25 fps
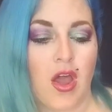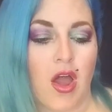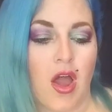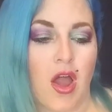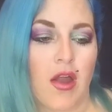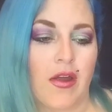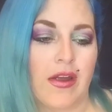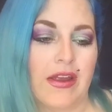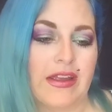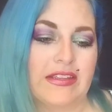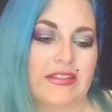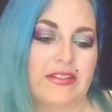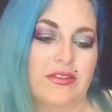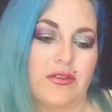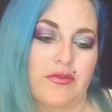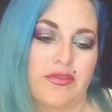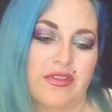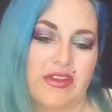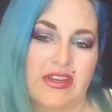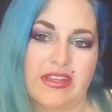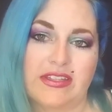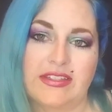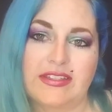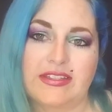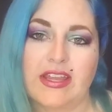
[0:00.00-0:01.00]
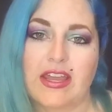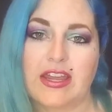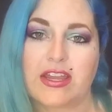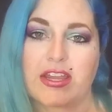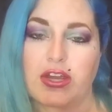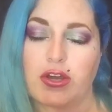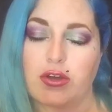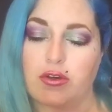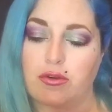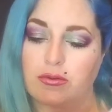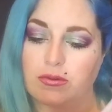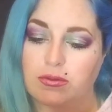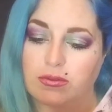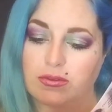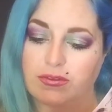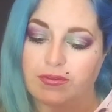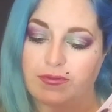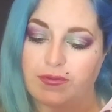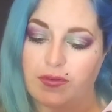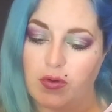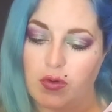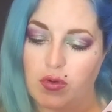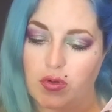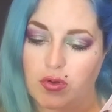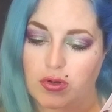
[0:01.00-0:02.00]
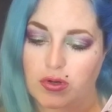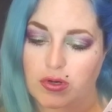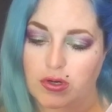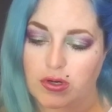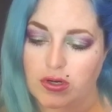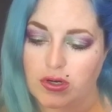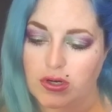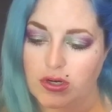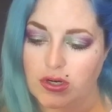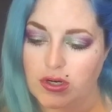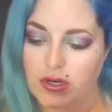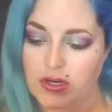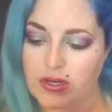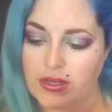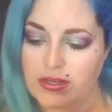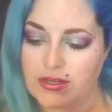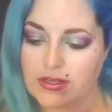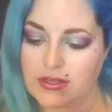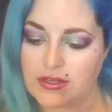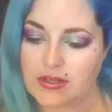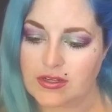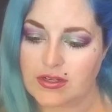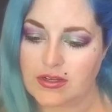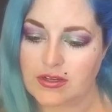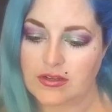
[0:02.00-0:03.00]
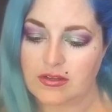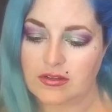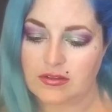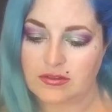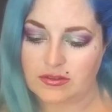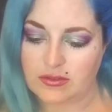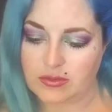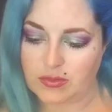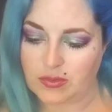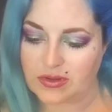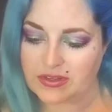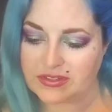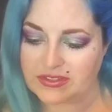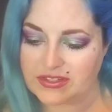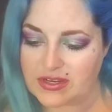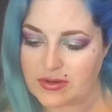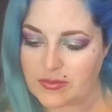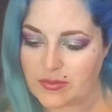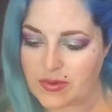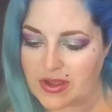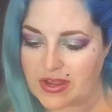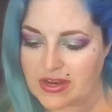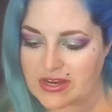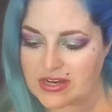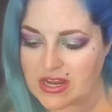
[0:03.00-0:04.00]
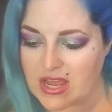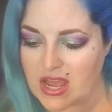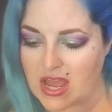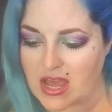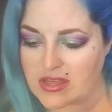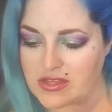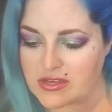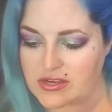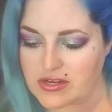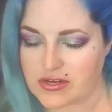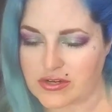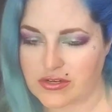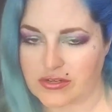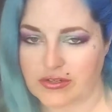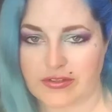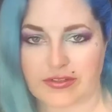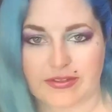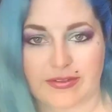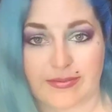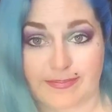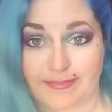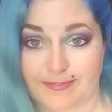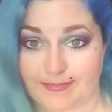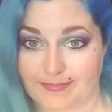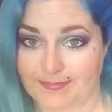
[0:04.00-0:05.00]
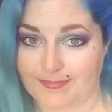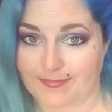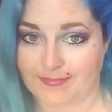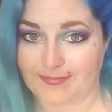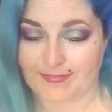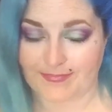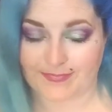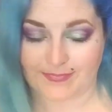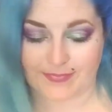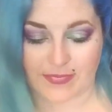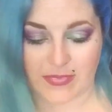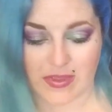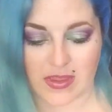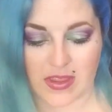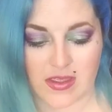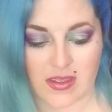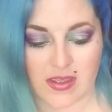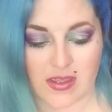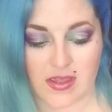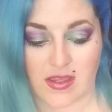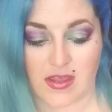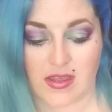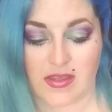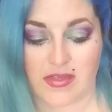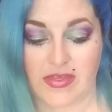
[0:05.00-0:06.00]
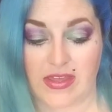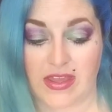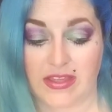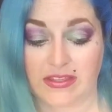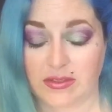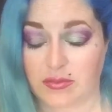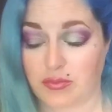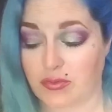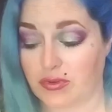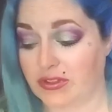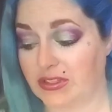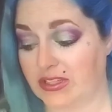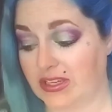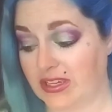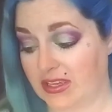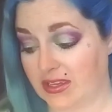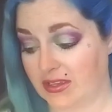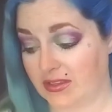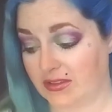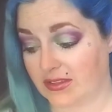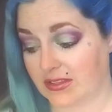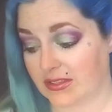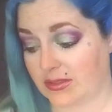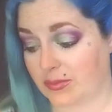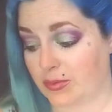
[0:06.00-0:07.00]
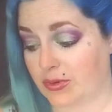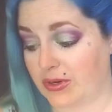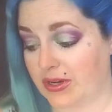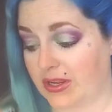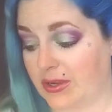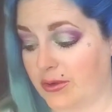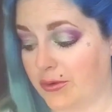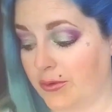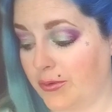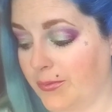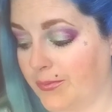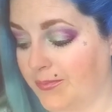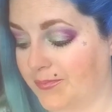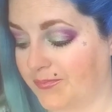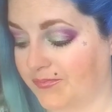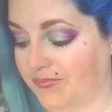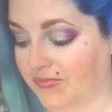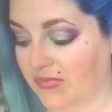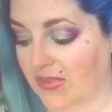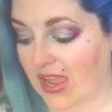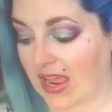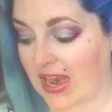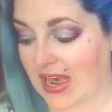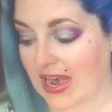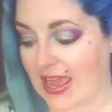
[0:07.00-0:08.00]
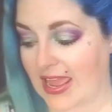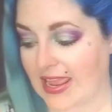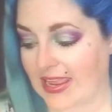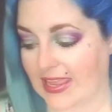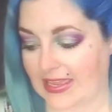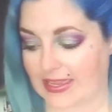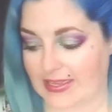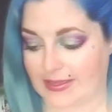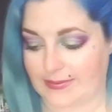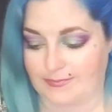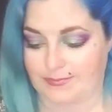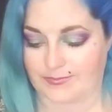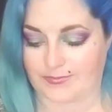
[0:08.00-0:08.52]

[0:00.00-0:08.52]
Alright, so this goes for $21. That's pretty cool. I like it.